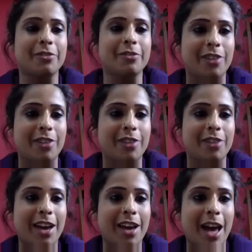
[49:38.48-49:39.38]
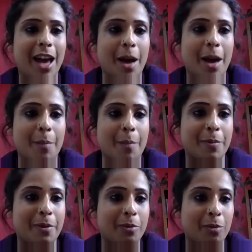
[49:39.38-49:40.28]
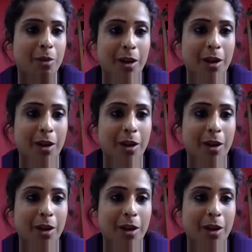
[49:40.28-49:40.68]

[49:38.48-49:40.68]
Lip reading: with regards to discussion